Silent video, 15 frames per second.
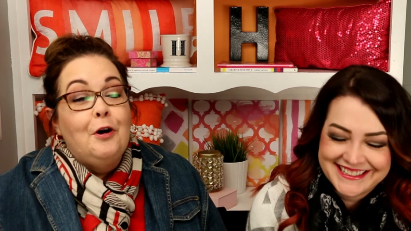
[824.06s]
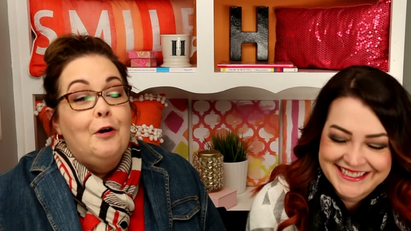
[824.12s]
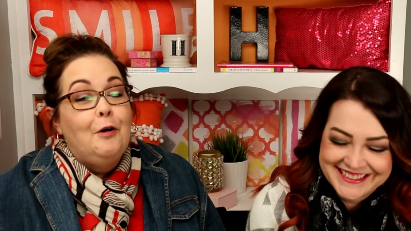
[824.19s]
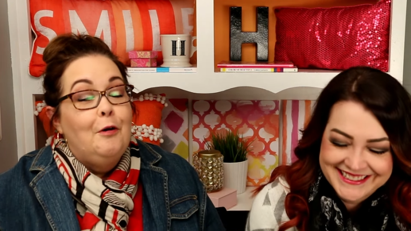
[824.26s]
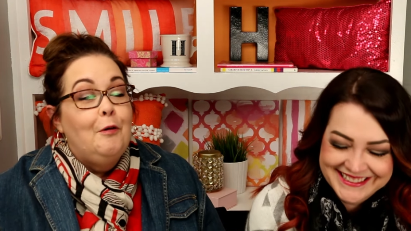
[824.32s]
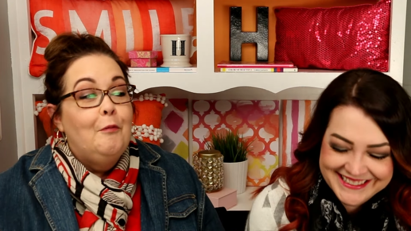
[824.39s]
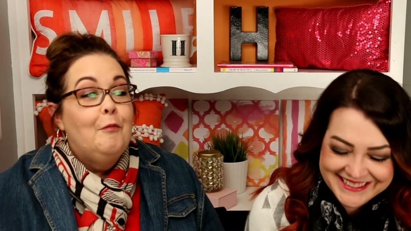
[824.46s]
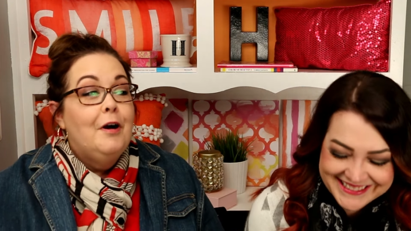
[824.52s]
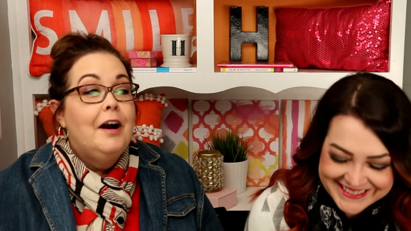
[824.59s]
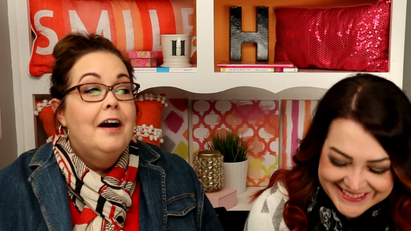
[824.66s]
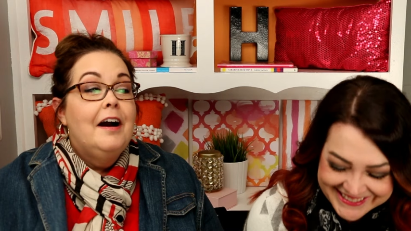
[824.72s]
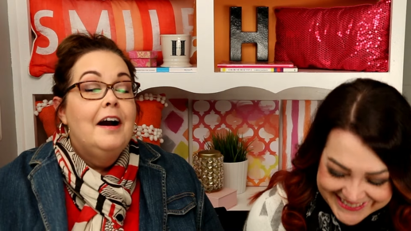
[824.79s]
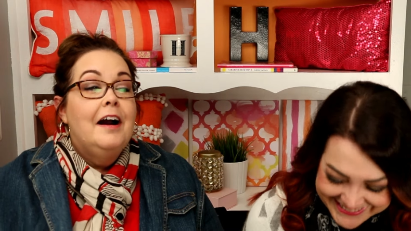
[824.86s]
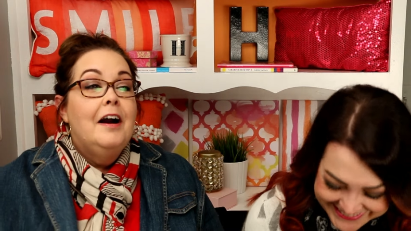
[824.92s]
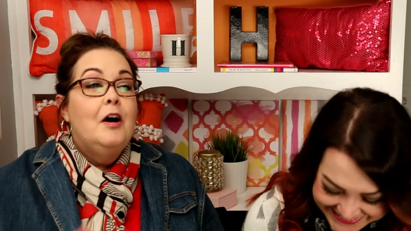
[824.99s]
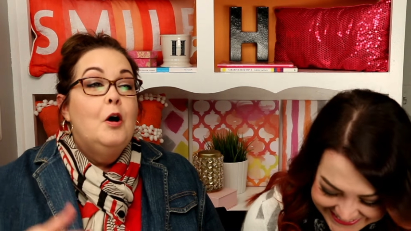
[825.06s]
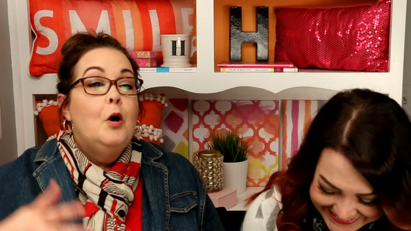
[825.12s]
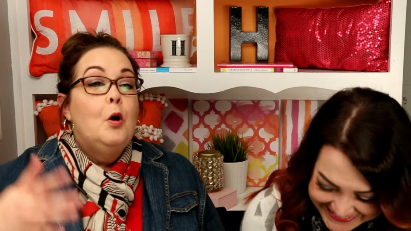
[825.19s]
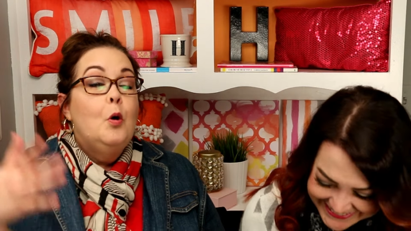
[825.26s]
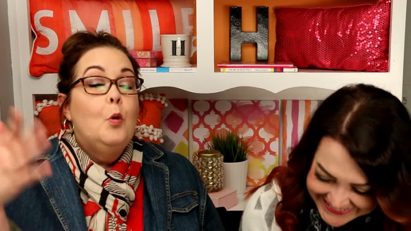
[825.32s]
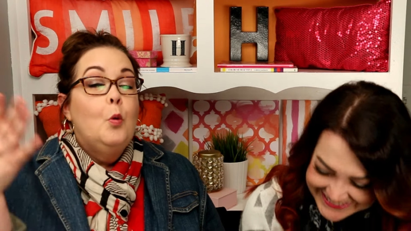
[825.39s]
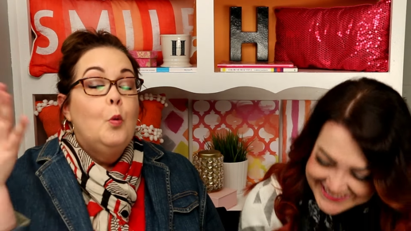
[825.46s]
Speaker 1: No.
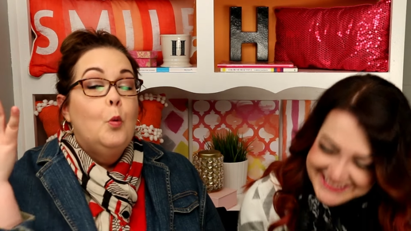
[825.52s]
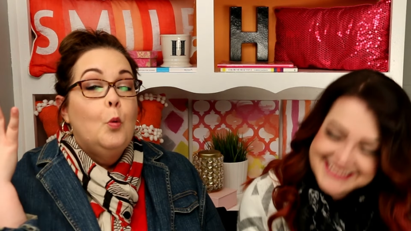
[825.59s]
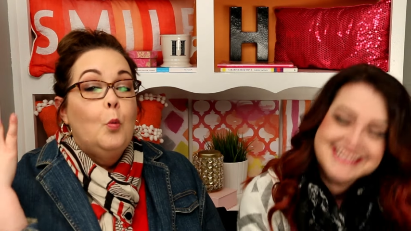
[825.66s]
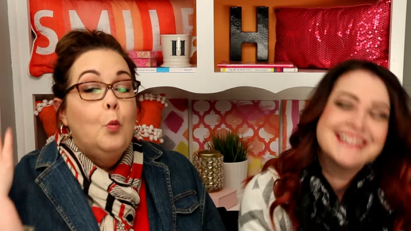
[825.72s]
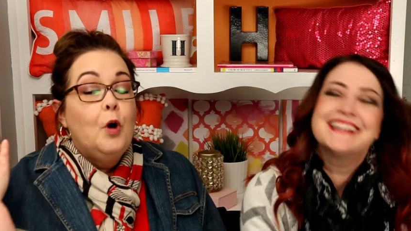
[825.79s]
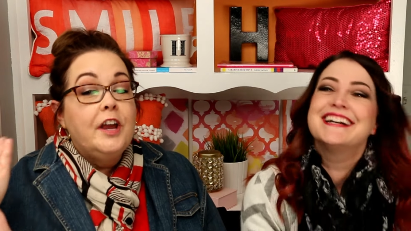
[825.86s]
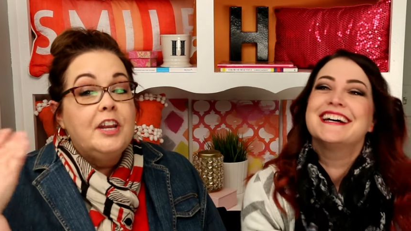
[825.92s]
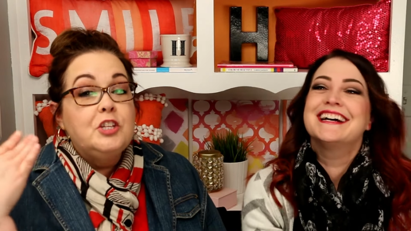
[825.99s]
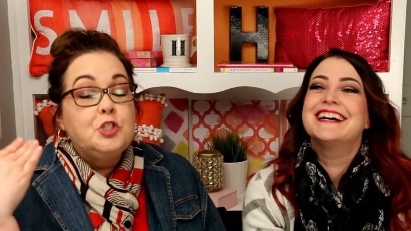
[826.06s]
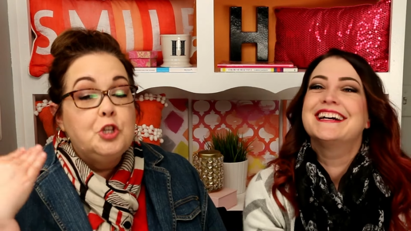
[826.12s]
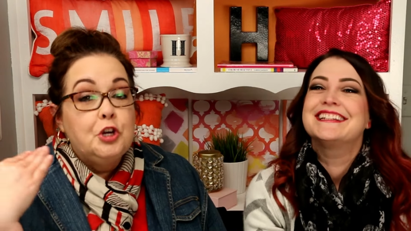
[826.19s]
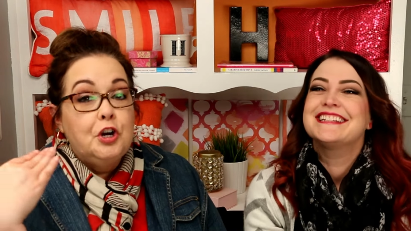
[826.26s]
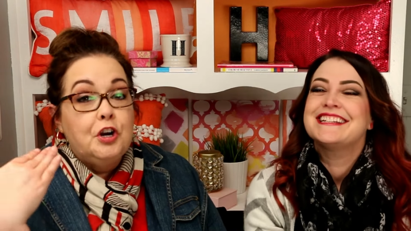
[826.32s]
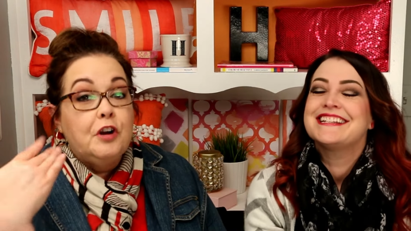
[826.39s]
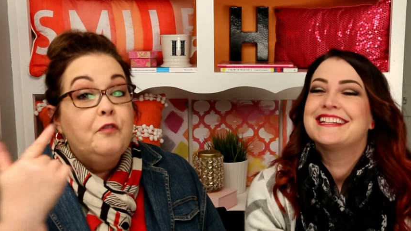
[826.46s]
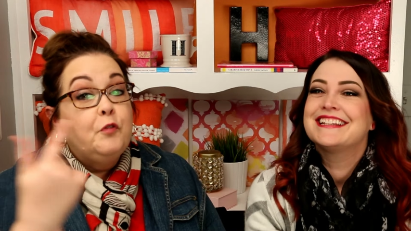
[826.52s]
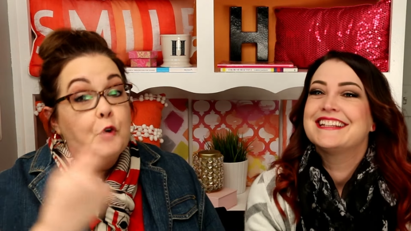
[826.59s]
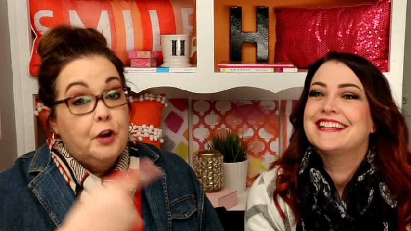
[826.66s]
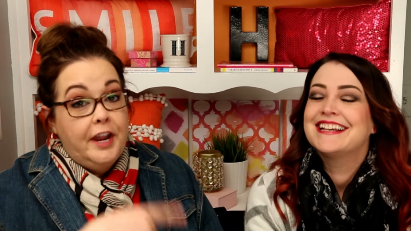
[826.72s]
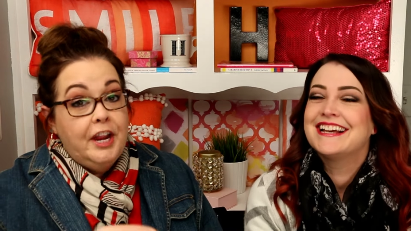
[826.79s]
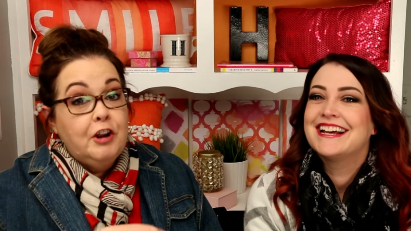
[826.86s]
what it took for a